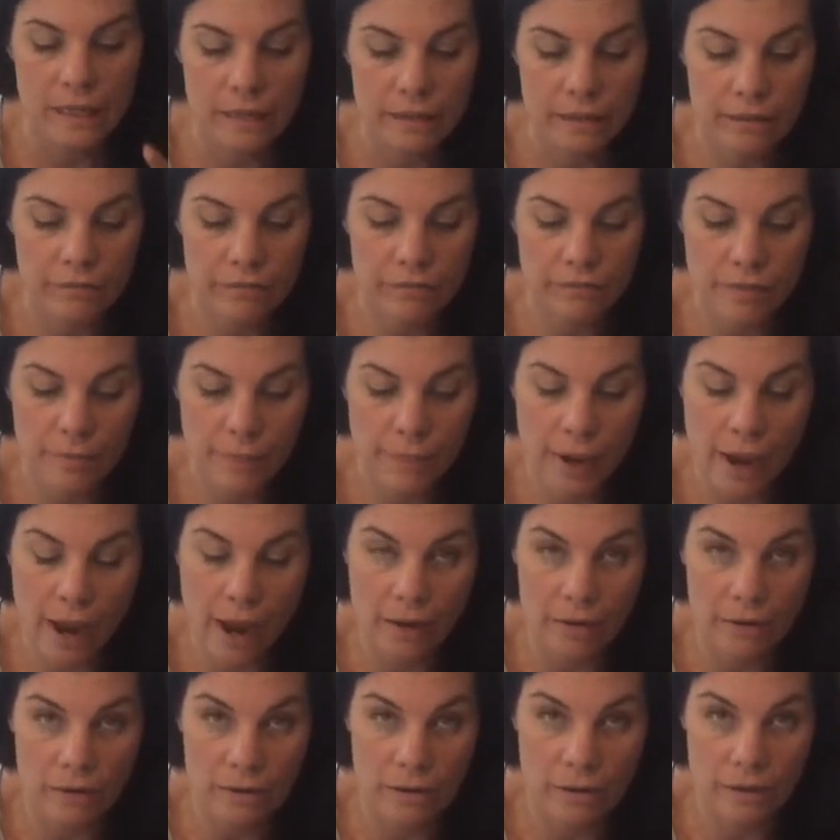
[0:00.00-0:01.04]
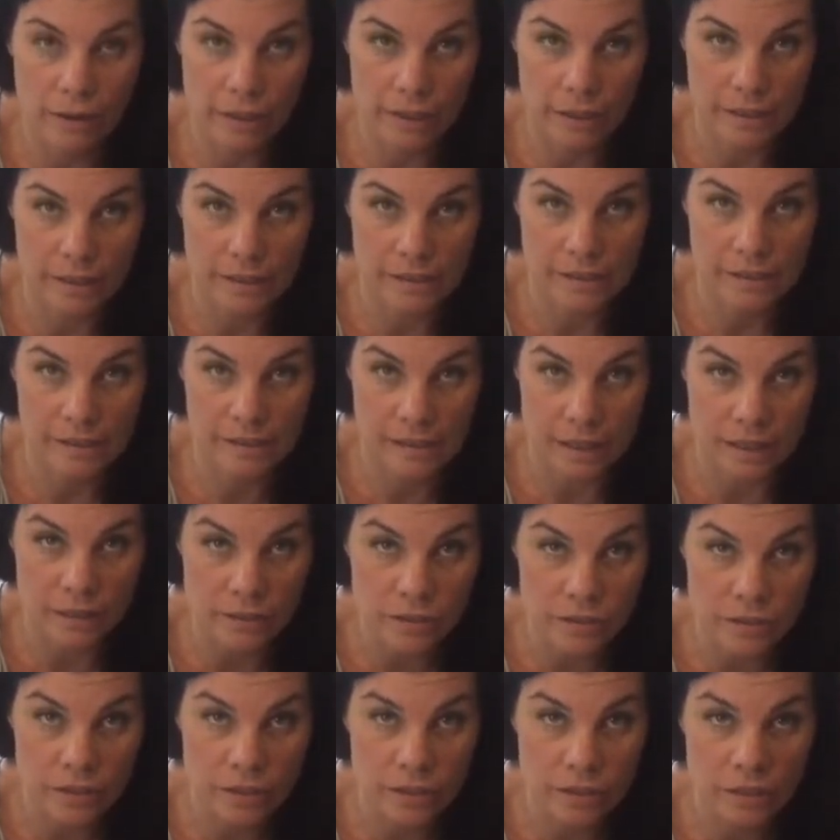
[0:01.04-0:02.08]
if the pattern is
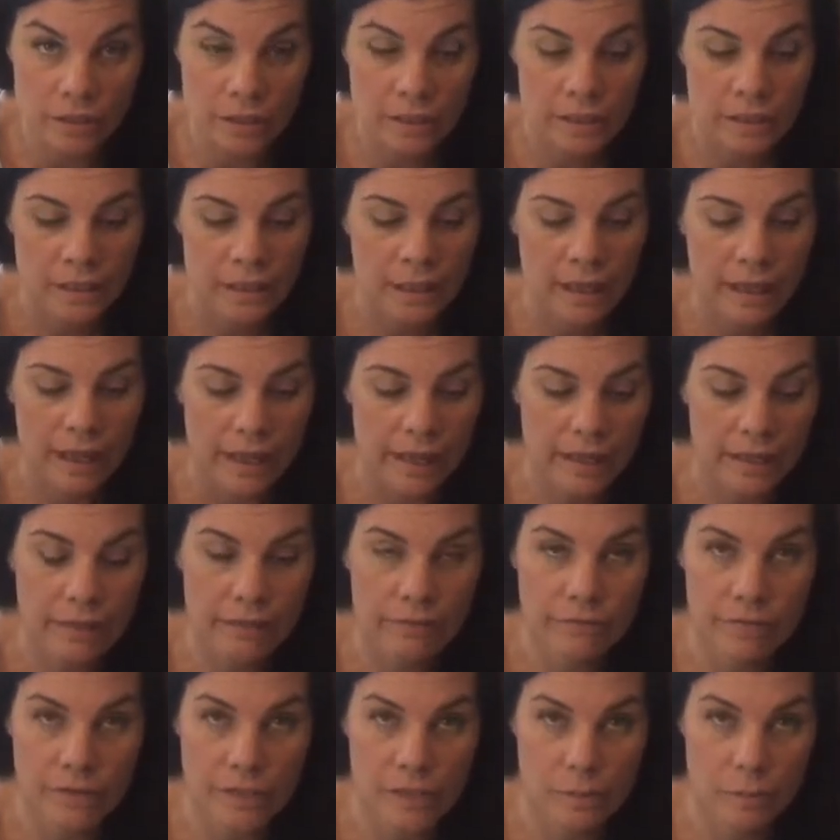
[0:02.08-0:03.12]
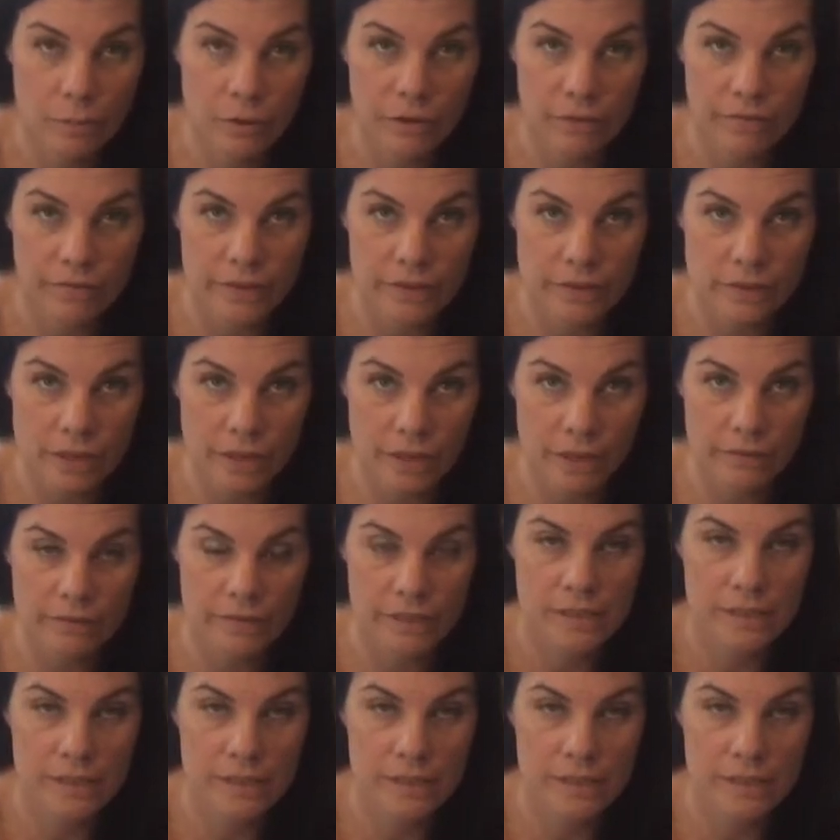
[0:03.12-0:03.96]
centered and if it's perfect on every